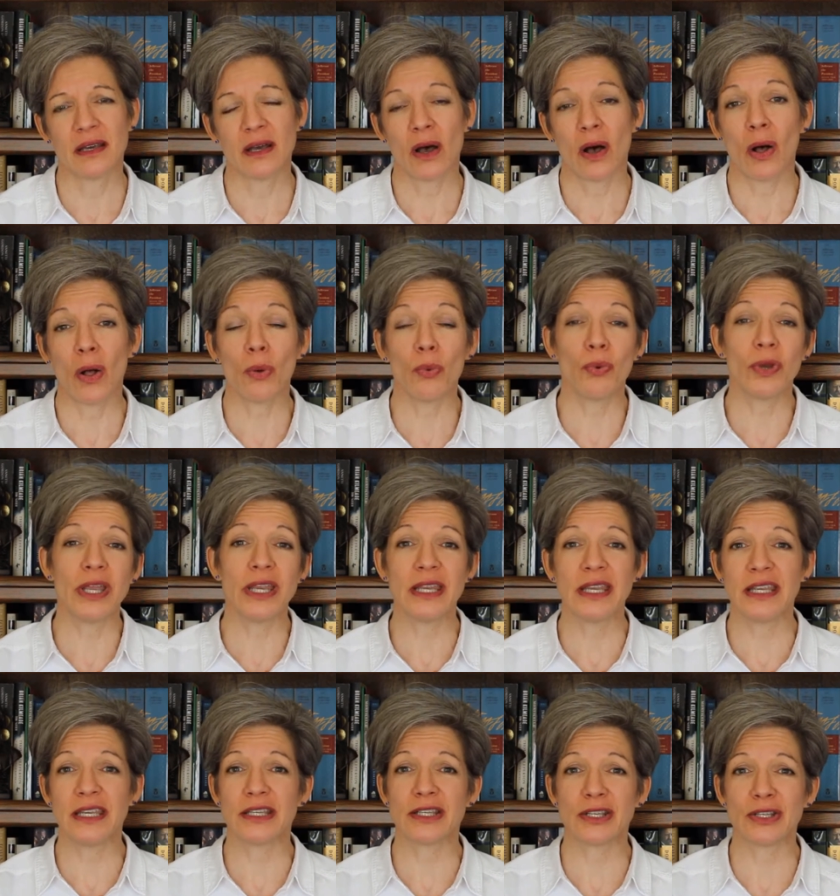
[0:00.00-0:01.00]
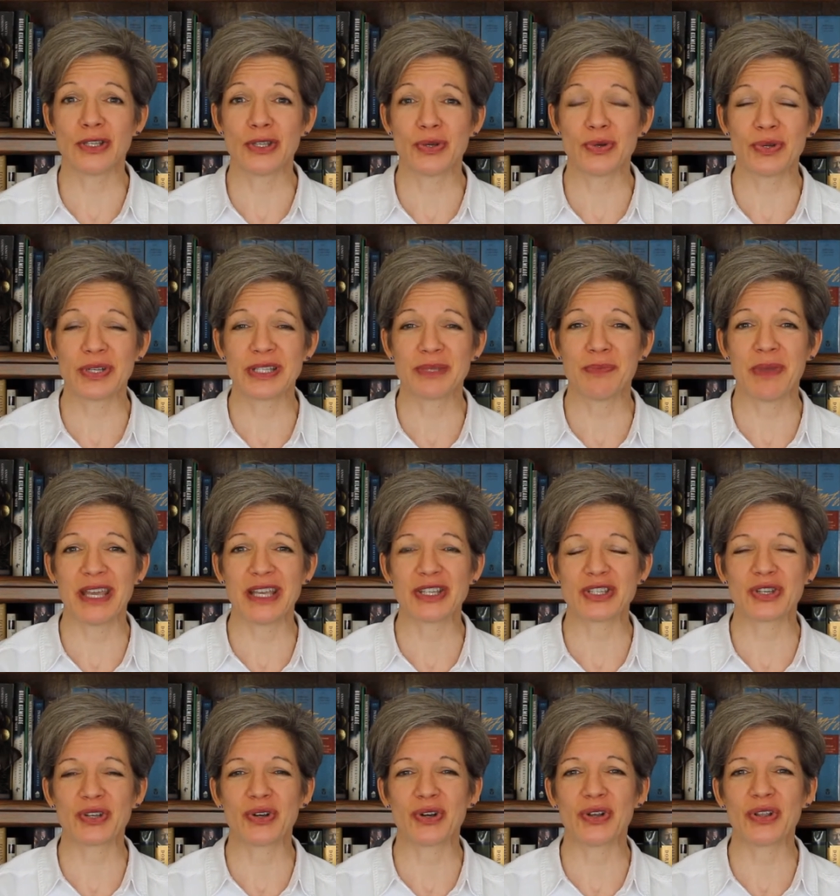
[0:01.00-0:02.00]
All we need to do is make
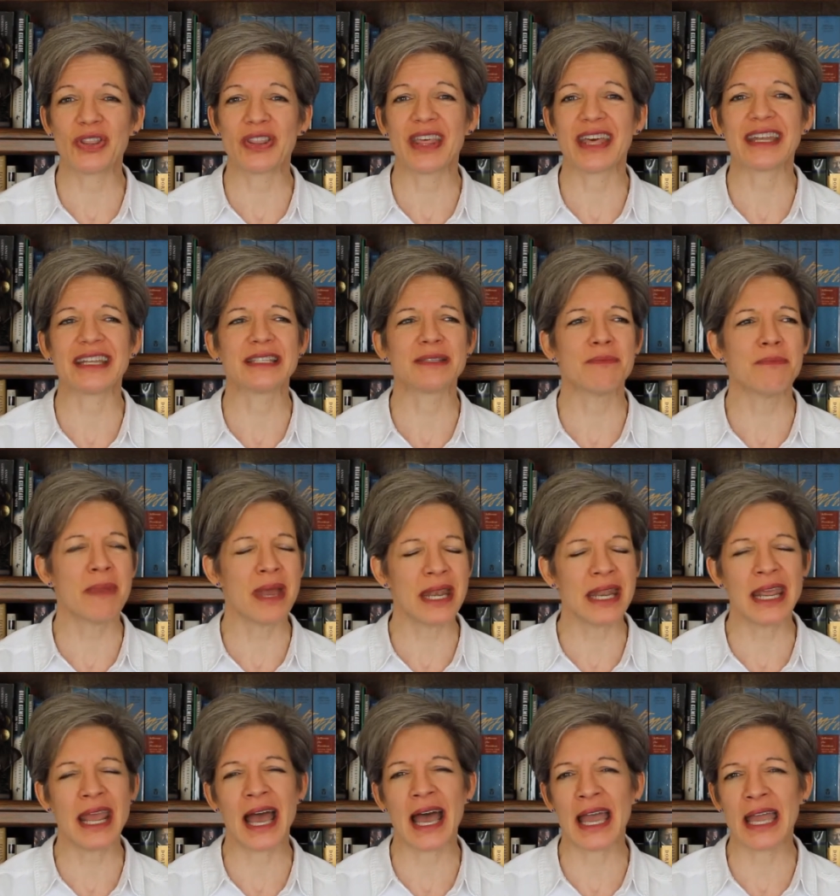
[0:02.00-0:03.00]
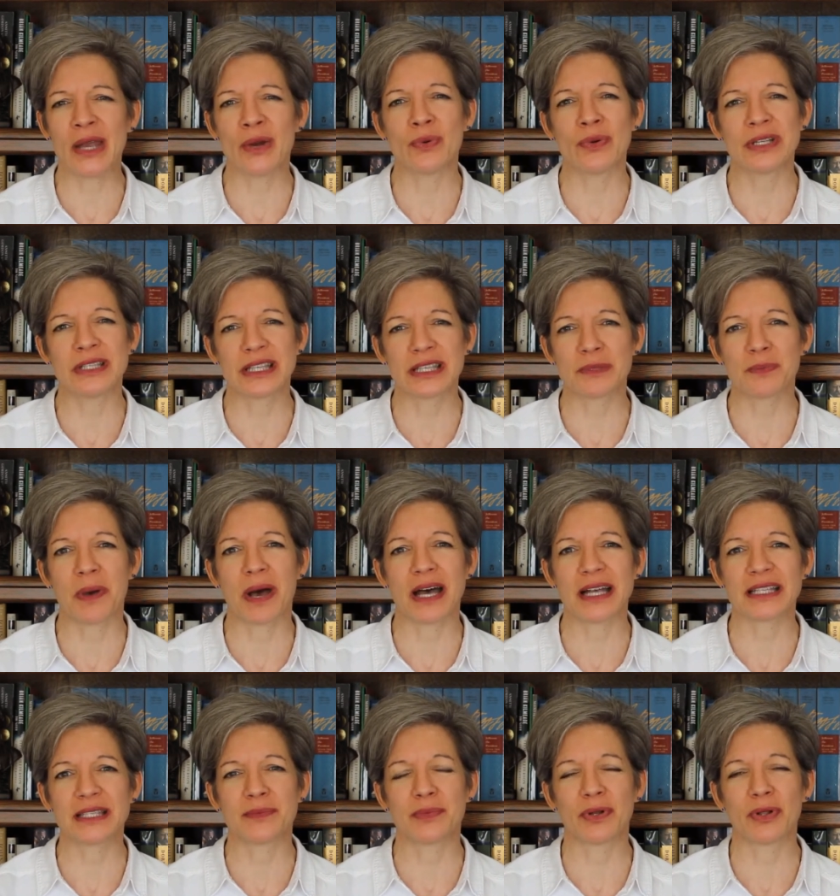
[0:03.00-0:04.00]
sure that as many Iowans as
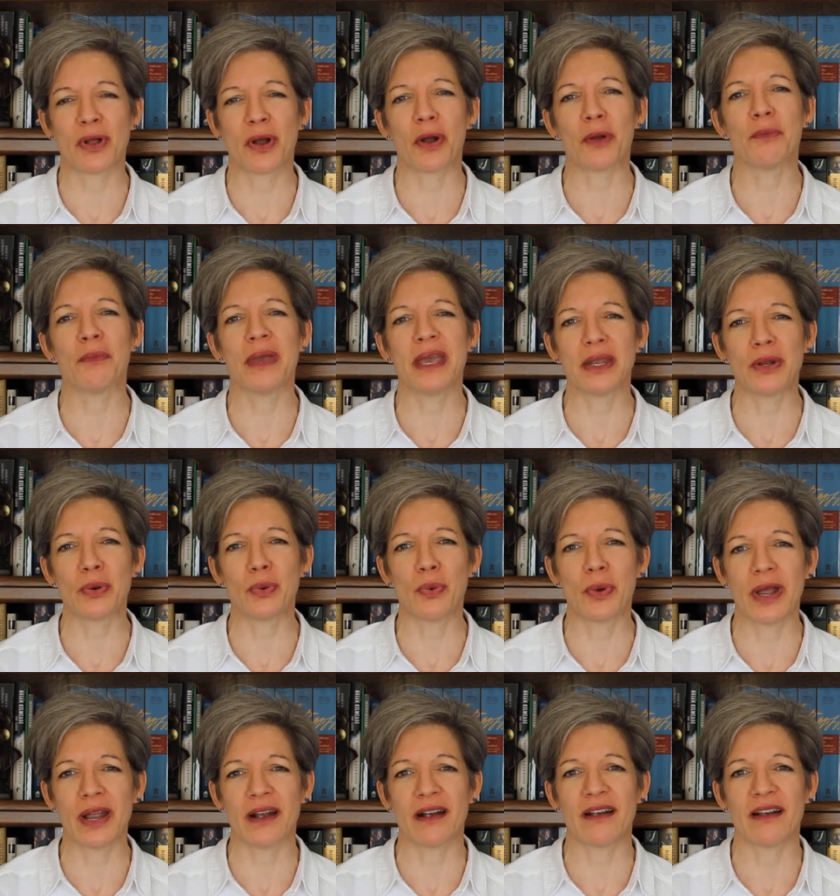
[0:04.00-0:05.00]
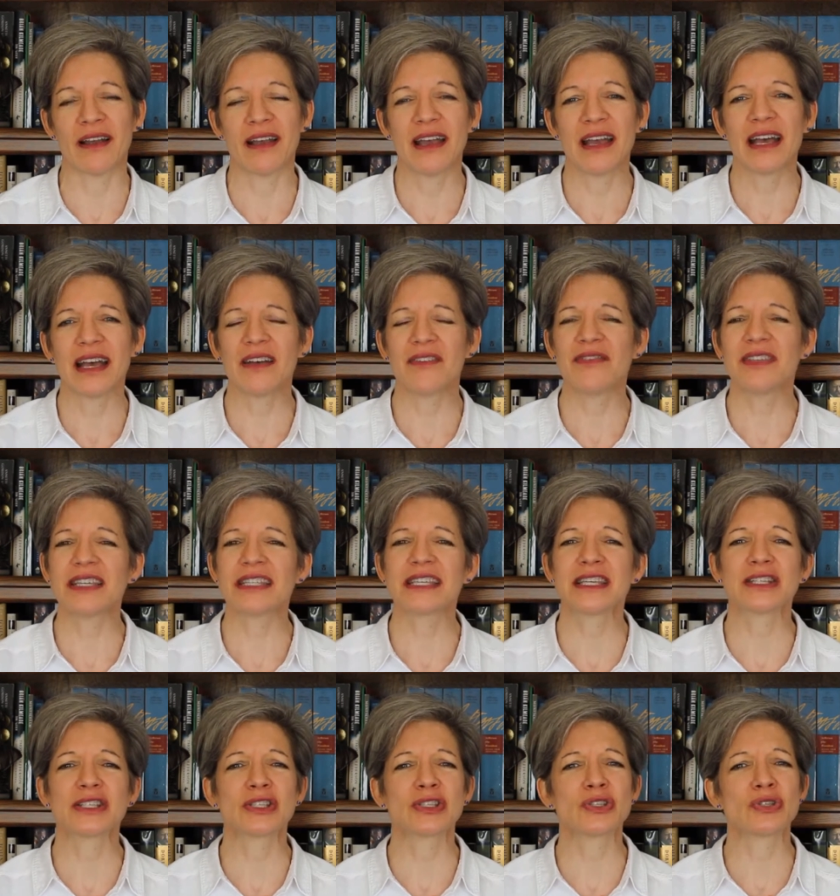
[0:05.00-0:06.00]
possible are made aware of this
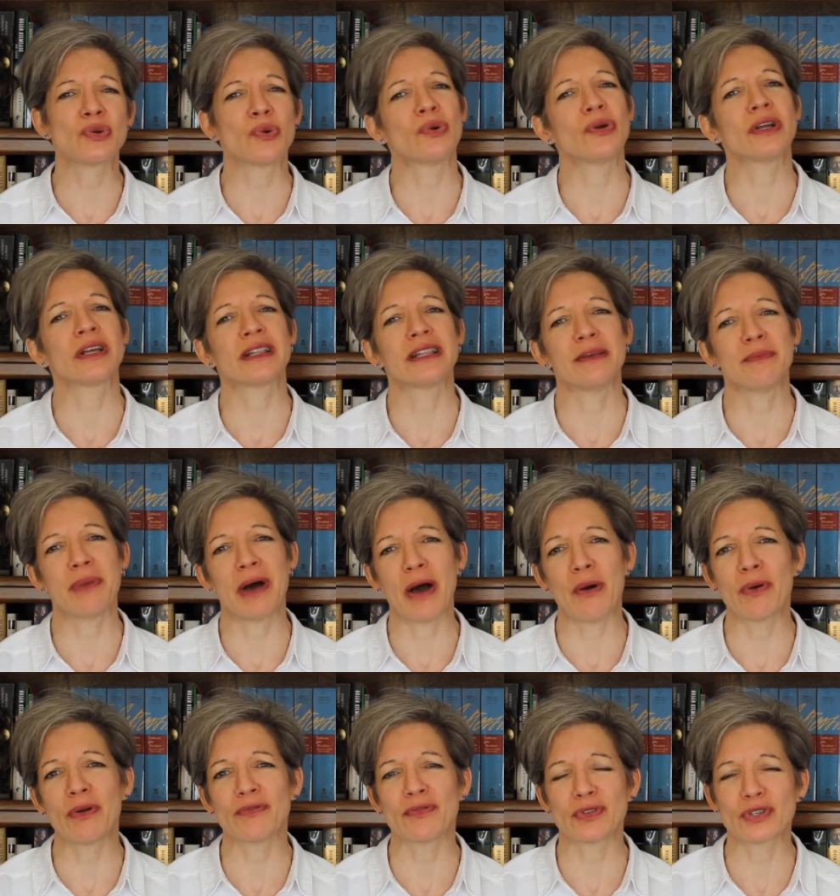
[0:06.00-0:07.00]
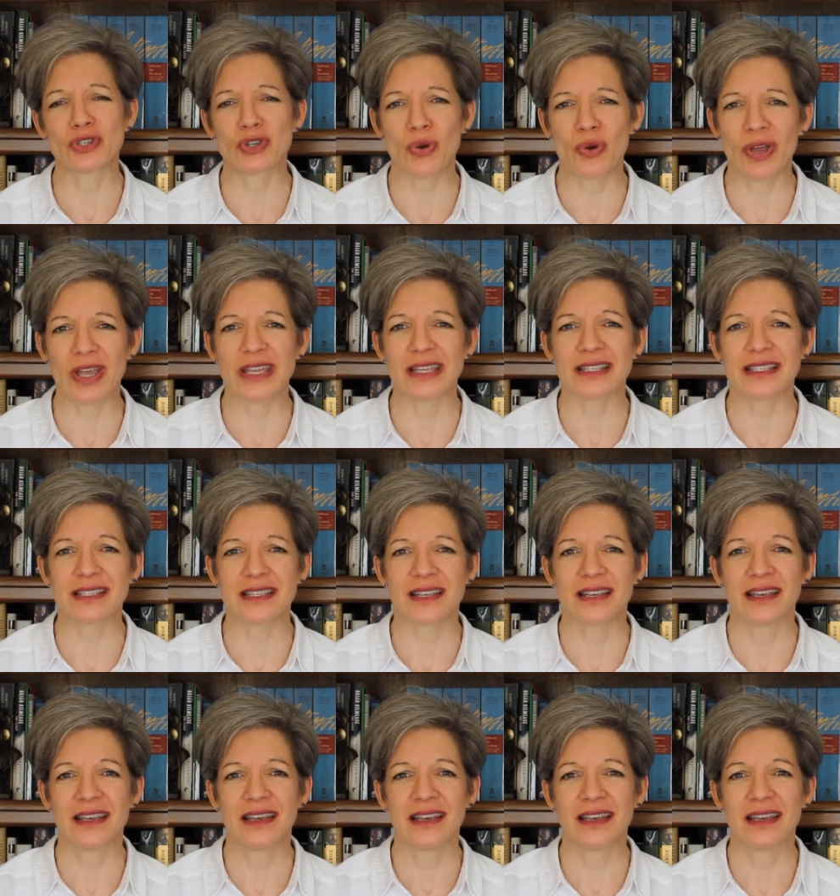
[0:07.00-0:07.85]
historically powerful choice.